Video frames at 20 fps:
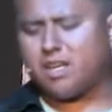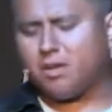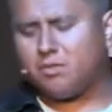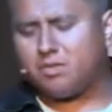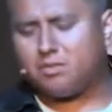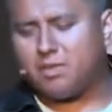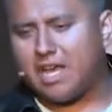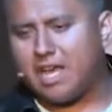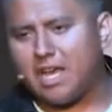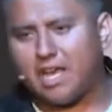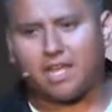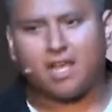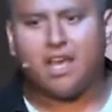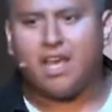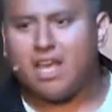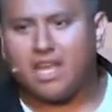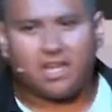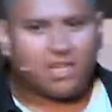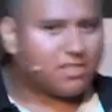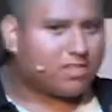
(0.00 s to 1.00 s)
back,
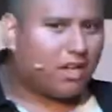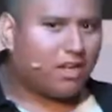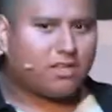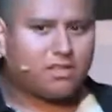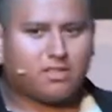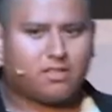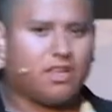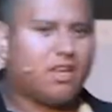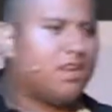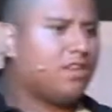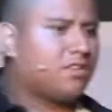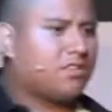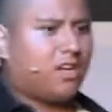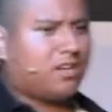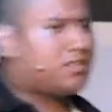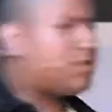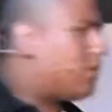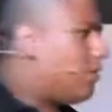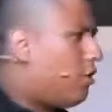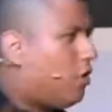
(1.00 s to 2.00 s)
and he talks, talks
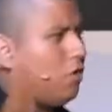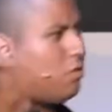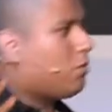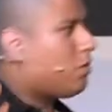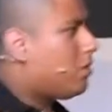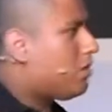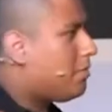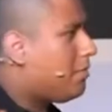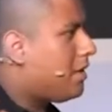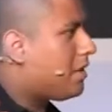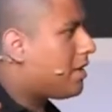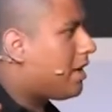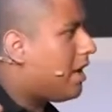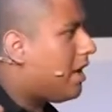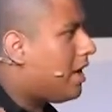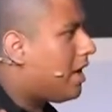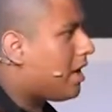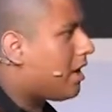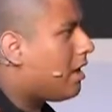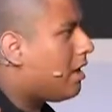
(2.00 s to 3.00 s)
to the whole world about
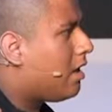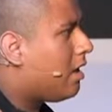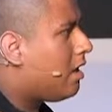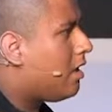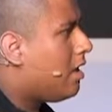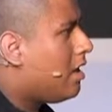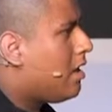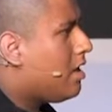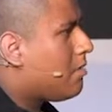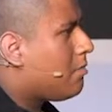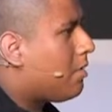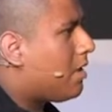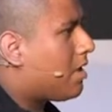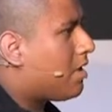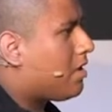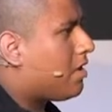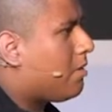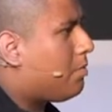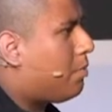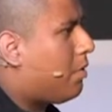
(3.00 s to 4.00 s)
God.
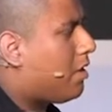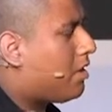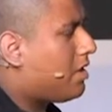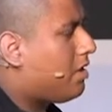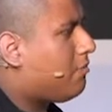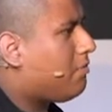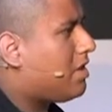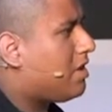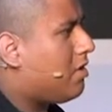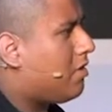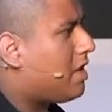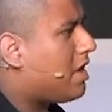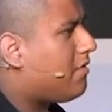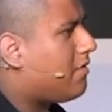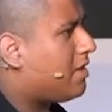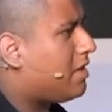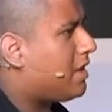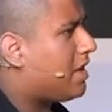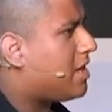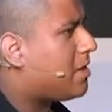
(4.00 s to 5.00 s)
But the part that we don't ever
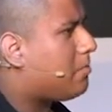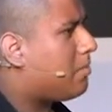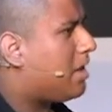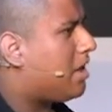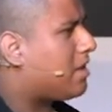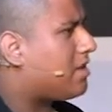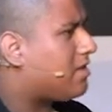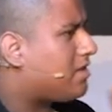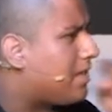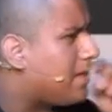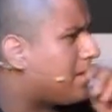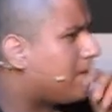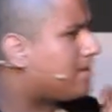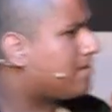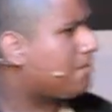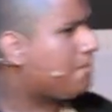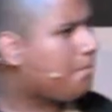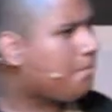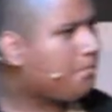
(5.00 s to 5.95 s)
think about is this.